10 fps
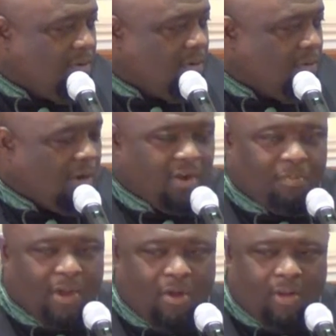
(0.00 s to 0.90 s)
Working the
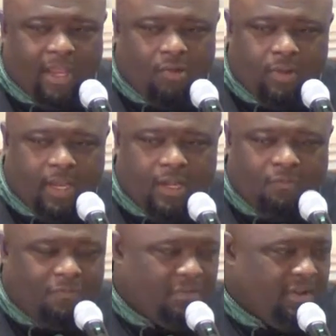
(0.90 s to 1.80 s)
pole ain't going to get
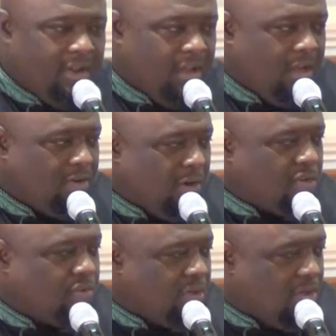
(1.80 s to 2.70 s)
no
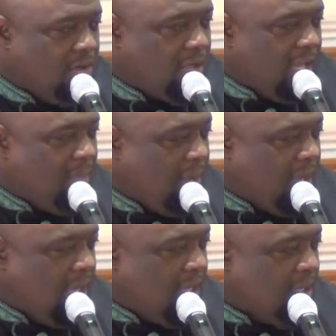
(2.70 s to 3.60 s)
grocery cooked. Amen.